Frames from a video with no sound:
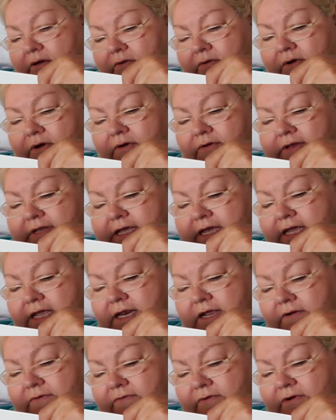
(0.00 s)
Rotate
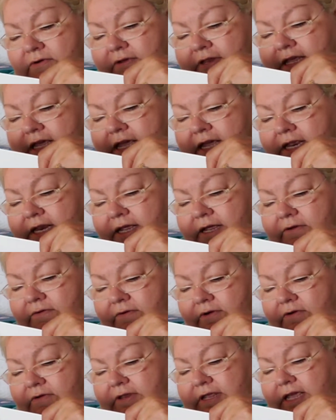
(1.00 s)
it, rotate it,
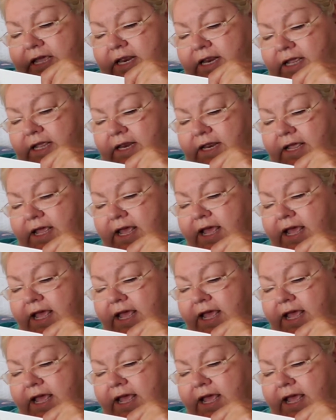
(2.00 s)
rotate it,